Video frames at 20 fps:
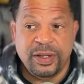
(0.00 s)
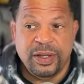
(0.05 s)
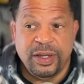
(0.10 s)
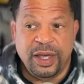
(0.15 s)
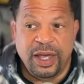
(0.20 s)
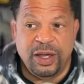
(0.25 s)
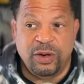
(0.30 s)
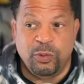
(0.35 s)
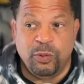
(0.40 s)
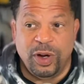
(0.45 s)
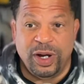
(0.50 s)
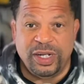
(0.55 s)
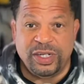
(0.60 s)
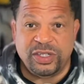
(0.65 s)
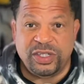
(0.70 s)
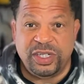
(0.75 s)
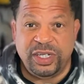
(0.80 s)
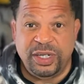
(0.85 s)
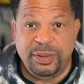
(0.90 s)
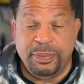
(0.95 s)
and what is
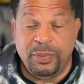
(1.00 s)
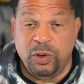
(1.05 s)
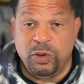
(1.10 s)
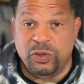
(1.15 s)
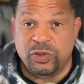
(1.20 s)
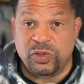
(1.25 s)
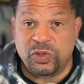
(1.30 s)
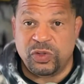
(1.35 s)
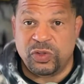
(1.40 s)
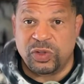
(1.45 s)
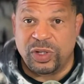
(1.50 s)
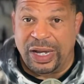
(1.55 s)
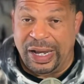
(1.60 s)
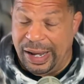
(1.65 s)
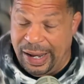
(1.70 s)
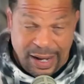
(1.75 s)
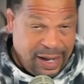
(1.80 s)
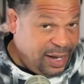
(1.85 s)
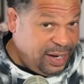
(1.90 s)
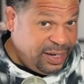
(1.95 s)
the most
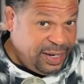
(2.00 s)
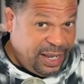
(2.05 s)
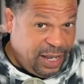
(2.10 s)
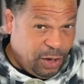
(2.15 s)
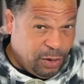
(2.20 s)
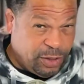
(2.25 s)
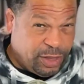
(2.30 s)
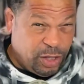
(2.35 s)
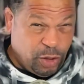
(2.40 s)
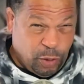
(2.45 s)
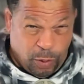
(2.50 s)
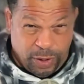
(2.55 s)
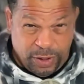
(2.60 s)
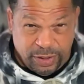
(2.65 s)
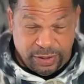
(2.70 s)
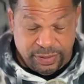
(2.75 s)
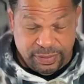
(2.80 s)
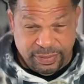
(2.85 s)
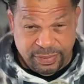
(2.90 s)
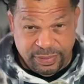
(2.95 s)
unhealthy oil
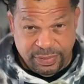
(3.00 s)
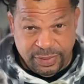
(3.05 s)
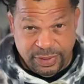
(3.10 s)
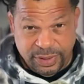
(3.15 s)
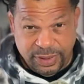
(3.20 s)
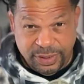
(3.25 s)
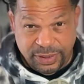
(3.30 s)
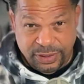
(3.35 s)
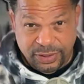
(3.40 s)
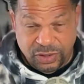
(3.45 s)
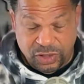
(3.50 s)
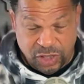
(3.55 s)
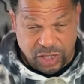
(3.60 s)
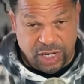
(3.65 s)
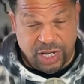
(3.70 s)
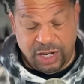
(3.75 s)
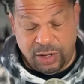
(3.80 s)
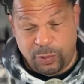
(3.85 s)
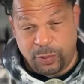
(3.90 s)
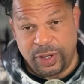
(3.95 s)
to
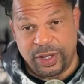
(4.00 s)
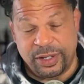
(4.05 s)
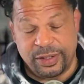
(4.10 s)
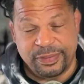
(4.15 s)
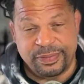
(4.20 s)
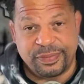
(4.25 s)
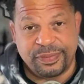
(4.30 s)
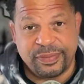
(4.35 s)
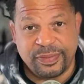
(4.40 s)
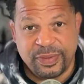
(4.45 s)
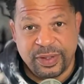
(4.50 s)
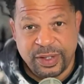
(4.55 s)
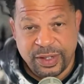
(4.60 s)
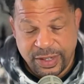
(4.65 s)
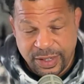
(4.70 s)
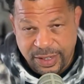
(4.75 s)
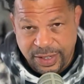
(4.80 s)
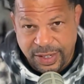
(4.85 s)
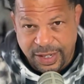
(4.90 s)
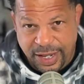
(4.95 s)
cook
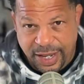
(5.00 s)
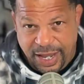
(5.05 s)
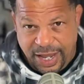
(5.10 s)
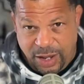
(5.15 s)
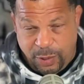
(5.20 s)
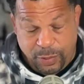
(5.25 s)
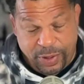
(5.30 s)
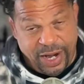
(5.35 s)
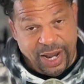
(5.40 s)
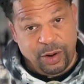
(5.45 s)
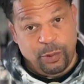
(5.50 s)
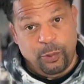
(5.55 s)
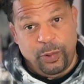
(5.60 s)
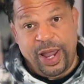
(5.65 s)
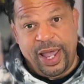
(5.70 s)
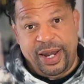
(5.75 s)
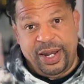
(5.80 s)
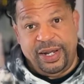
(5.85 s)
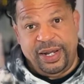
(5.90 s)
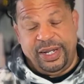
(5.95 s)
with. And when I
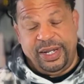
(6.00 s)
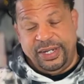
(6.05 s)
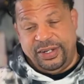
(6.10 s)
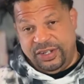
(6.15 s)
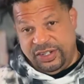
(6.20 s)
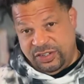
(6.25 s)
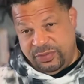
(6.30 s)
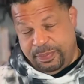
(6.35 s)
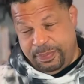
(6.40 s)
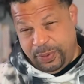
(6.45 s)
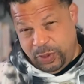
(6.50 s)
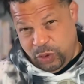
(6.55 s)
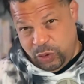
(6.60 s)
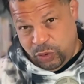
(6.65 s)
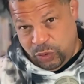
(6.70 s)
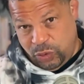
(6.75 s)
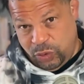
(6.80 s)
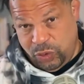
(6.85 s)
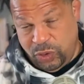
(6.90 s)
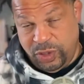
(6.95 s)
read it, it just
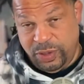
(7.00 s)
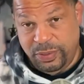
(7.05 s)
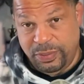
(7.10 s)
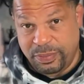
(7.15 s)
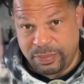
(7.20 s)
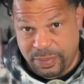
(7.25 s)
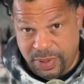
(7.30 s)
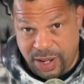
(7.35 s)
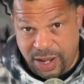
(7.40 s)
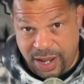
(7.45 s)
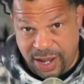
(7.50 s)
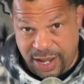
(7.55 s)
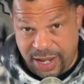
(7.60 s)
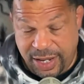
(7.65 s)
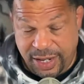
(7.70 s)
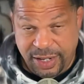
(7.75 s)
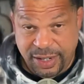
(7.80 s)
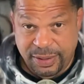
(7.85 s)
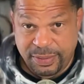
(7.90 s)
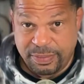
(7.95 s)
blew
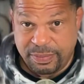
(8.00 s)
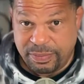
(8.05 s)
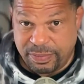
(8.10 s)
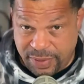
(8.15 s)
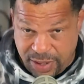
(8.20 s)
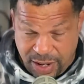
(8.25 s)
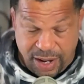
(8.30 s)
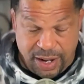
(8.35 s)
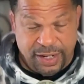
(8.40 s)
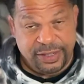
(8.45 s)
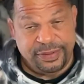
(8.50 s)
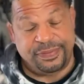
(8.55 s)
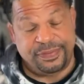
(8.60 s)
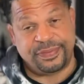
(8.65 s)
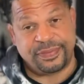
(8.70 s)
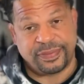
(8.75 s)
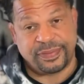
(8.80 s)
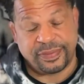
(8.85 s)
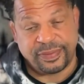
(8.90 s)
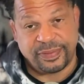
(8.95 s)
my mind.
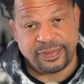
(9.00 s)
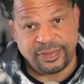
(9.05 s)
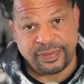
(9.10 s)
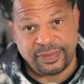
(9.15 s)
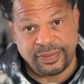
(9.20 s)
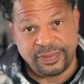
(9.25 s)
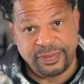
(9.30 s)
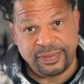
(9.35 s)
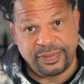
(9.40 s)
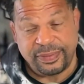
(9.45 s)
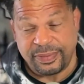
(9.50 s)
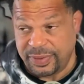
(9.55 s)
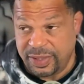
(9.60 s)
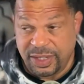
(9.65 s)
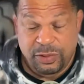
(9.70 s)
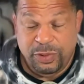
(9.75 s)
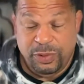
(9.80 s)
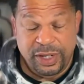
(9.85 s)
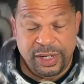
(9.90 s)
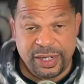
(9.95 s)

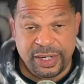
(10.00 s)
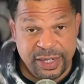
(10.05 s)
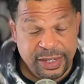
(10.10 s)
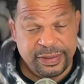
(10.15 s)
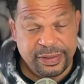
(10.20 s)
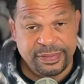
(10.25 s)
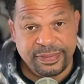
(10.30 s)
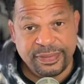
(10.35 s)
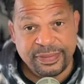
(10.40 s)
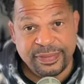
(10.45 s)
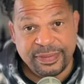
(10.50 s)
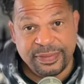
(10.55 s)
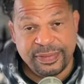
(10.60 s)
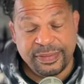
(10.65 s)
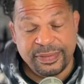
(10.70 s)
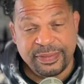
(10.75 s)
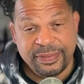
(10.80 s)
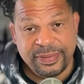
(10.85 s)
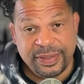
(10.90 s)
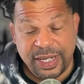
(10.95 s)
It really did.
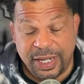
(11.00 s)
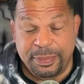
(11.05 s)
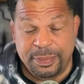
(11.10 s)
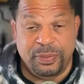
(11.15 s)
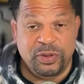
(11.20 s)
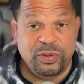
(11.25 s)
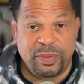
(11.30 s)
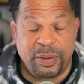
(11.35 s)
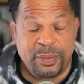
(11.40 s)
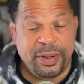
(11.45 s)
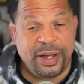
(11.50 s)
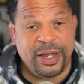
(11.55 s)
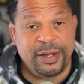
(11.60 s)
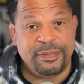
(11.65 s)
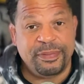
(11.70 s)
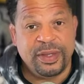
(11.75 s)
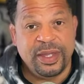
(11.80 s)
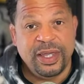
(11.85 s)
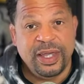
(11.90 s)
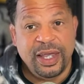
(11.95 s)
It blew my mind.
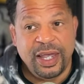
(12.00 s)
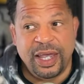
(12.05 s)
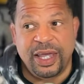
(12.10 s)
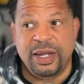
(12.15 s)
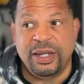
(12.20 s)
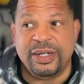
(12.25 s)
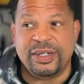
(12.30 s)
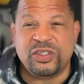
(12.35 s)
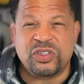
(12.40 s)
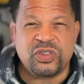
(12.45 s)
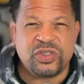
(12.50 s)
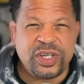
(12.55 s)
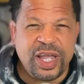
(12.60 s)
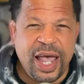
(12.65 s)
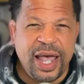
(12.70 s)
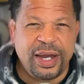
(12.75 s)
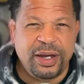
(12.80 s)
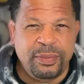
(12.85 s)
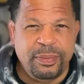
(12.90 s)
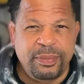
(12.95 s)
And it
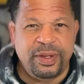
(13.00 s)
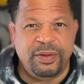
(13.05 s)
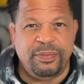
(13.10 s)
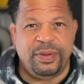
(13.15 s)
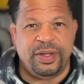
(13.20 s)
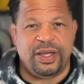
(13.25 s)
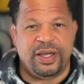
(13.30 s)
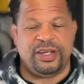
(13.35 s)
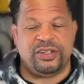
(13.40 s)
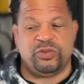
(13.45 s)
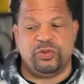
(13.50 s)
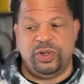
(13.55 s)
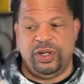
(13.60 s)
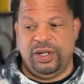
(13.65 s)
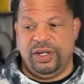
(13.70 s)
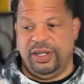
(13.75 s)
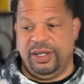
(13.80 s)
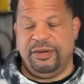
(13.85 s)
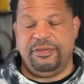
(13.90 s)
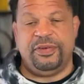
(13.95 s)
saddened me because we
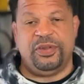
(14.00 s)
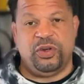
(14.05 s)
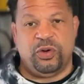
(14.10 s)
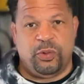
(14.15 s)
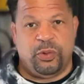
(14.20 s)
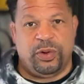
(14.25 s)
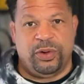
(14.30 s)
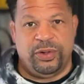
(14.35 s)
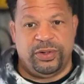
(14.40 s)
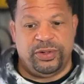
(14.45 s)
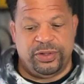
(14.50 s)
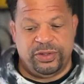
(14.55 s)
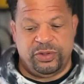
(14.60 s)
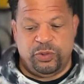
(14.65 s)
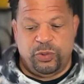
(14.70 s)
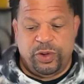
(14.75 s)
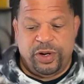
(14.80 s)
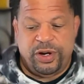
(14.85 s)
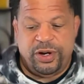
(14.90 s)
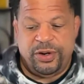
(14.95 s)
live in a world
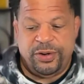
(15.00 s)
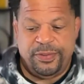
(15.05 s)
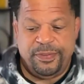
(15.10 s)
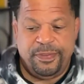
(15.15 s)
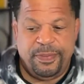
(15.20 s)
where